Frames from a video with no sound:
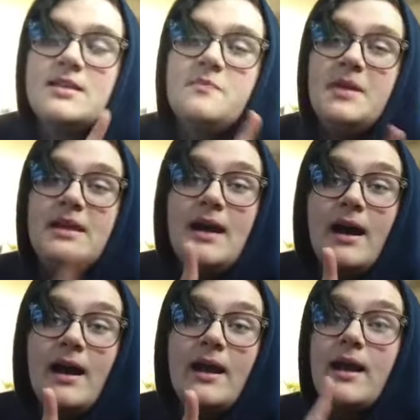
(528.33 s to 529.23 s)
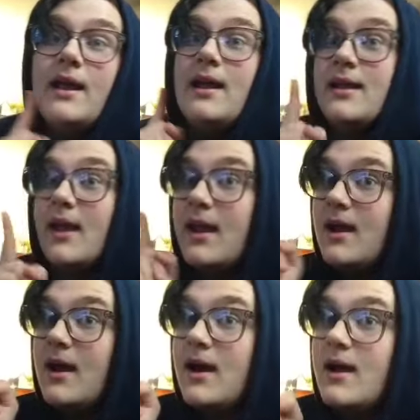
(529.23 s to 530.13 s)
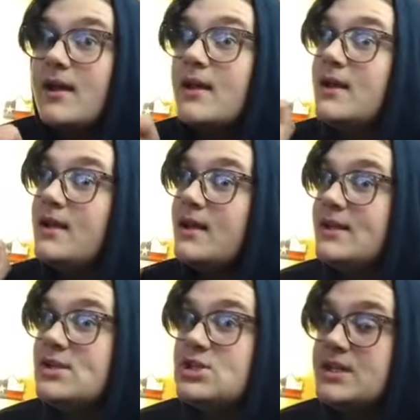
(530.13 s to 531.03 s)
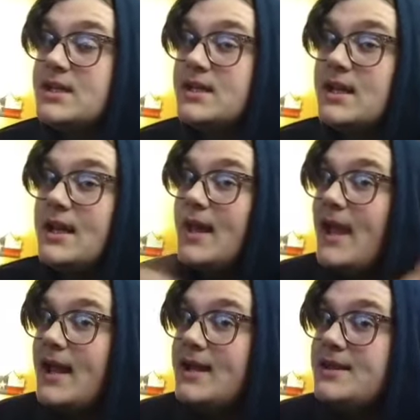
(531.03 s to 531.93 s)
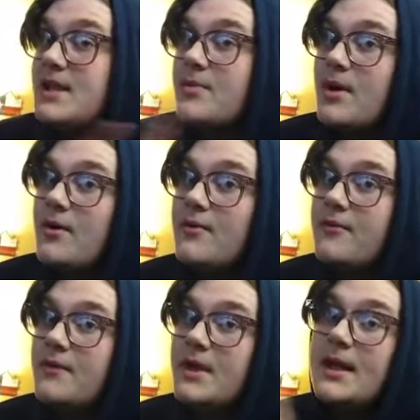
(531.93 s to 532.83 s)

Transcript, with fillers: That's B I K I N G, anything above